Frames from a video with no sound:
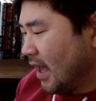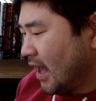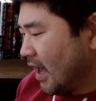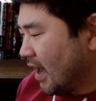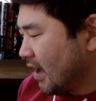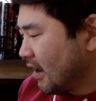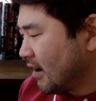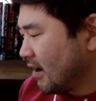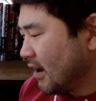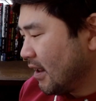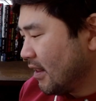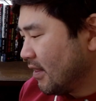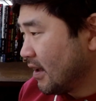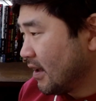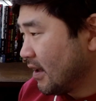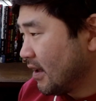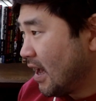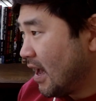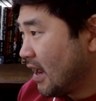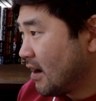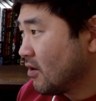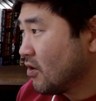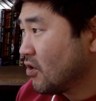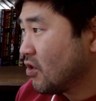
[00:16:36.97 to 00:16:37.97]
And
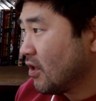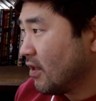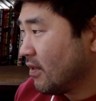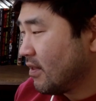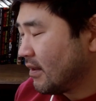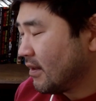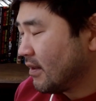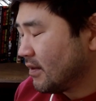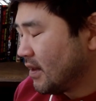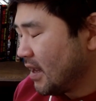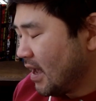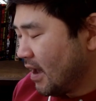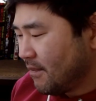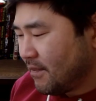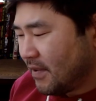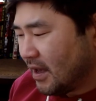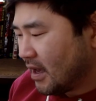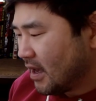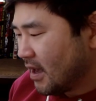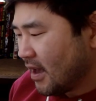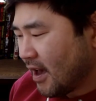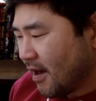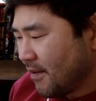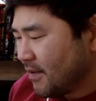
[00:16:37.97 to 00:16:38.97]
the energy that I'm
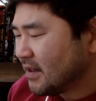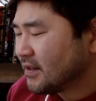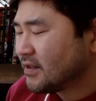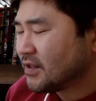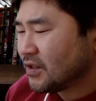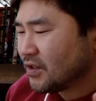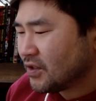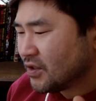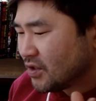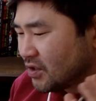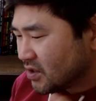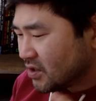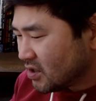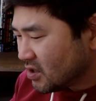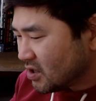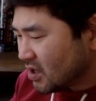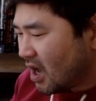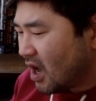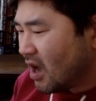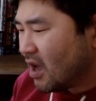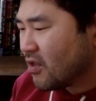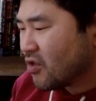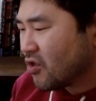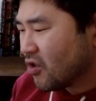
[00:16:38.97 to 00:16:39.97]
picking up is just
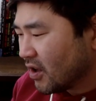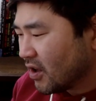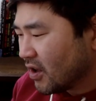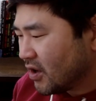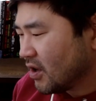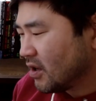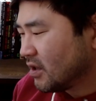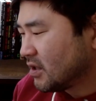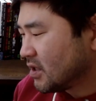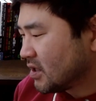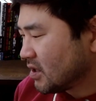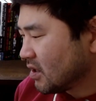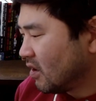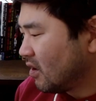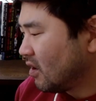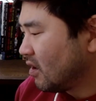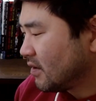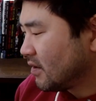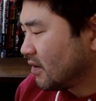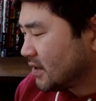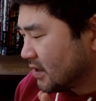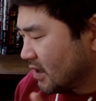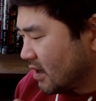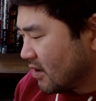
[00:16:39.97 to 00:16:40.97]
such a good
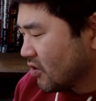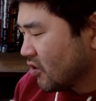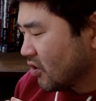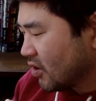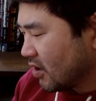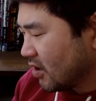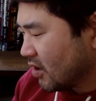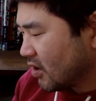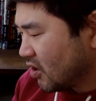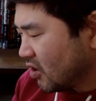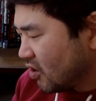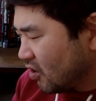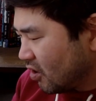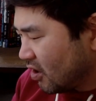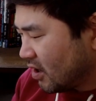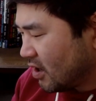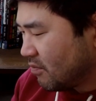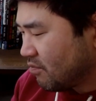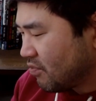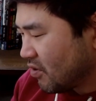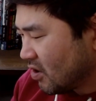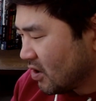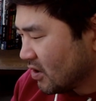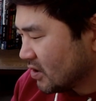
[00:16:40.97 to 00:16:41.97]
soul, such a
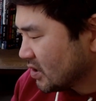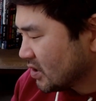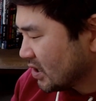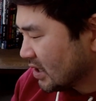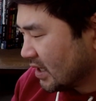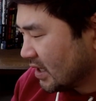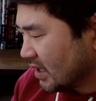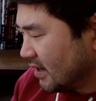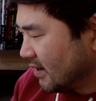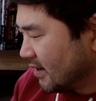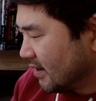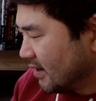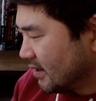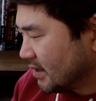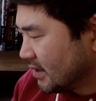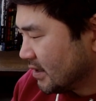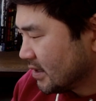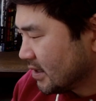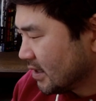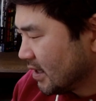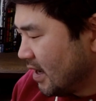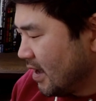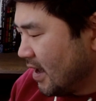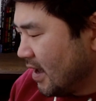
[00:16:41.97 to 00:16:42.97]
good person he
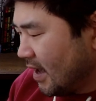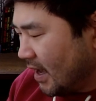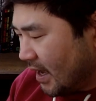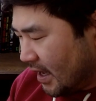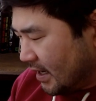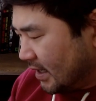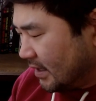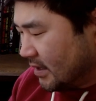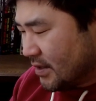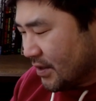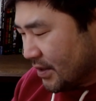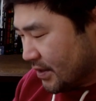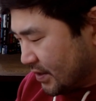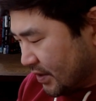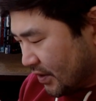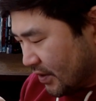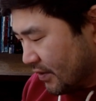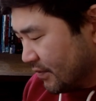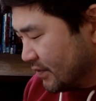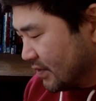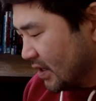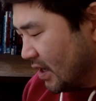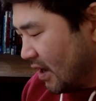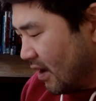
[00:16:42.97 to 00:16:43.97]
is. And he
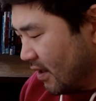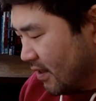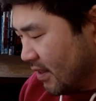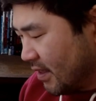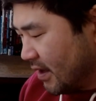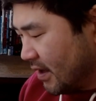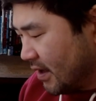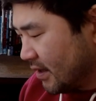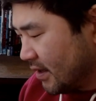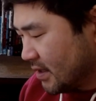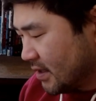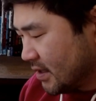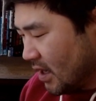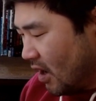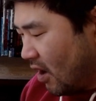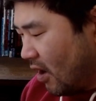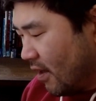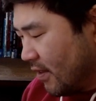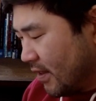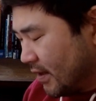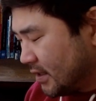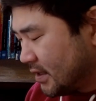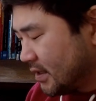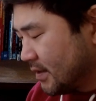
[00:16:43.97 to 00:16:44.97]
deserves all this
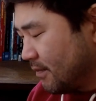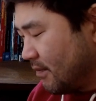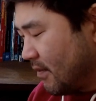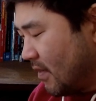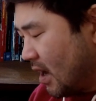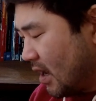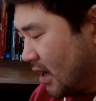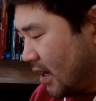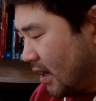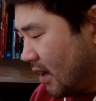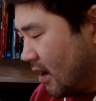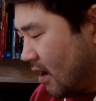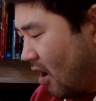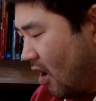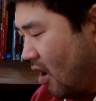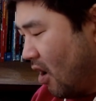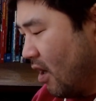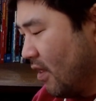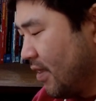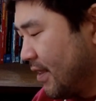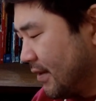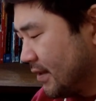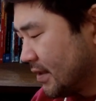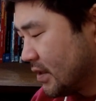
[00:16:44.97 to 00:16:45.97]
money,
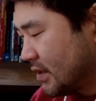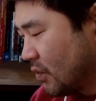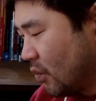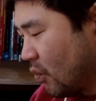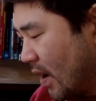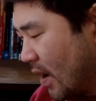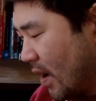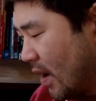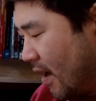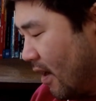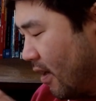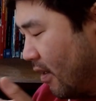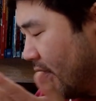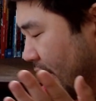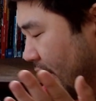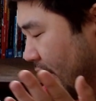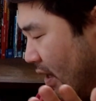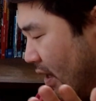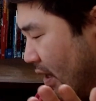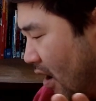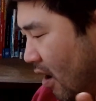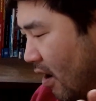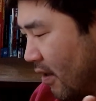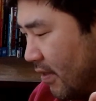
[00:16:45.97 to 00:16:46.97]
all this
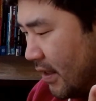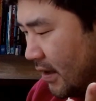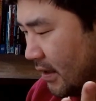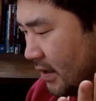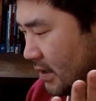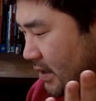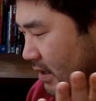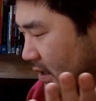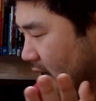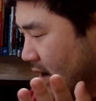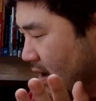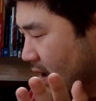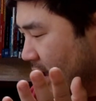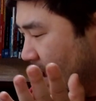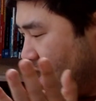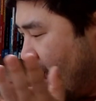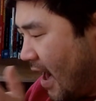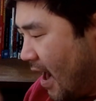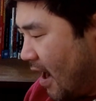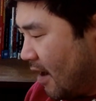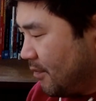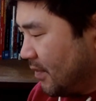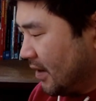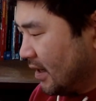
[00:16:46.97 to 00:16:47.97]
wealth, all this
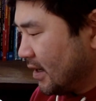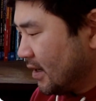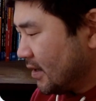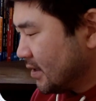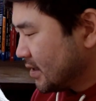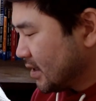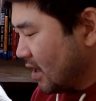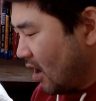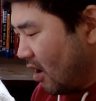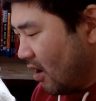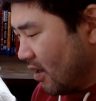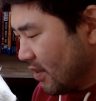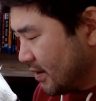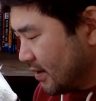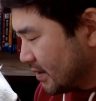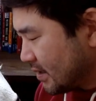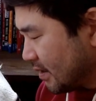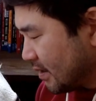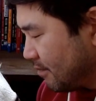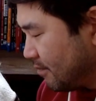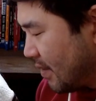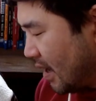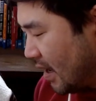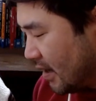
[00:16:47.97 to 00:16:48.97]
happiness, all this
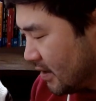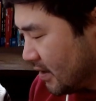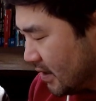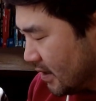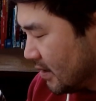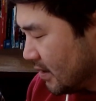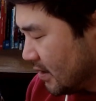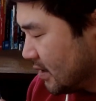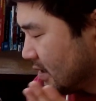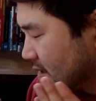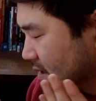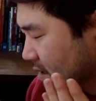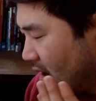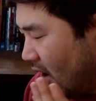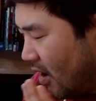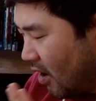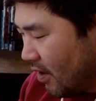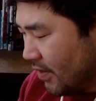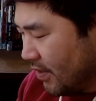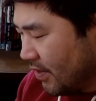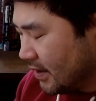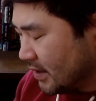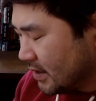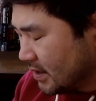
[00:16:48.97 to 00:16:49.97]
abundance,
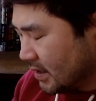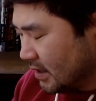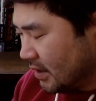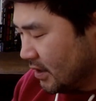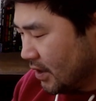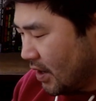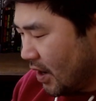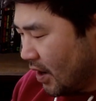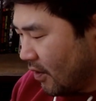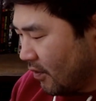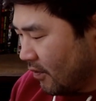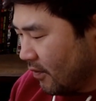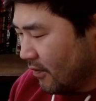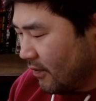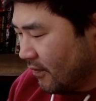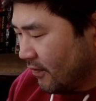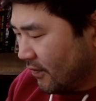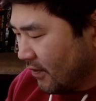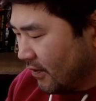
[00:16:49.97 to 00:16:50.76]
all this, you know,